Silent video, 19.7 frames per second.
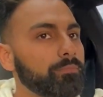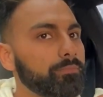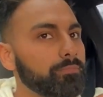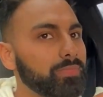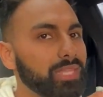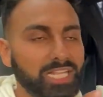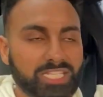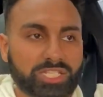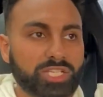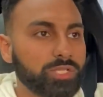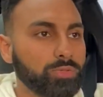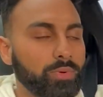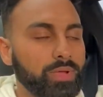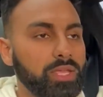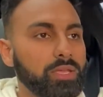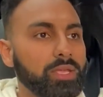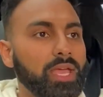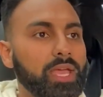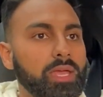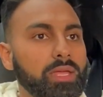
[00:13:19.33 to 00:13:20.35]
that's just what
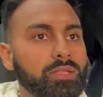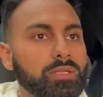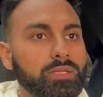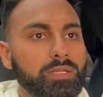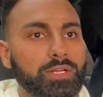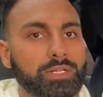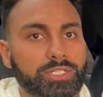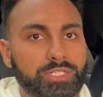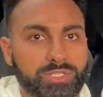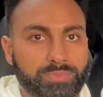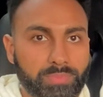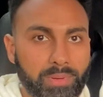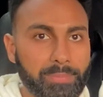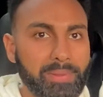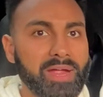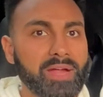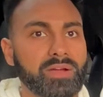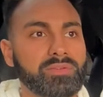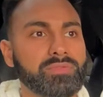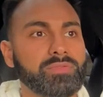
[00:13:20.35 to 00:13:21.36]
you get. You're just
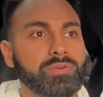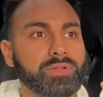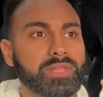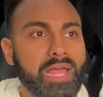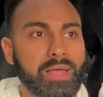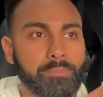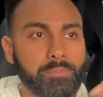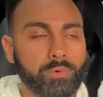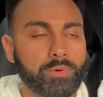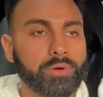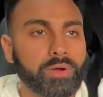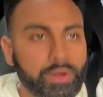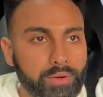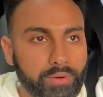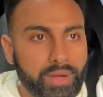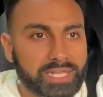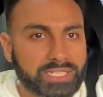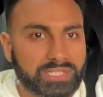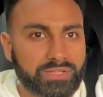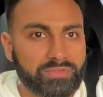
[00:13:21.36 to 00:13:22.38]
prepared for that more
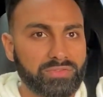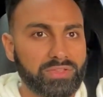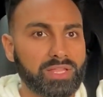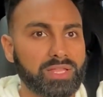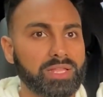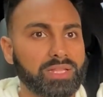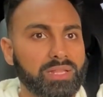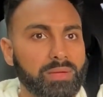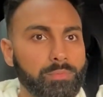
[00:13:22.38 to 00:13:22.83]
aggressive feeling,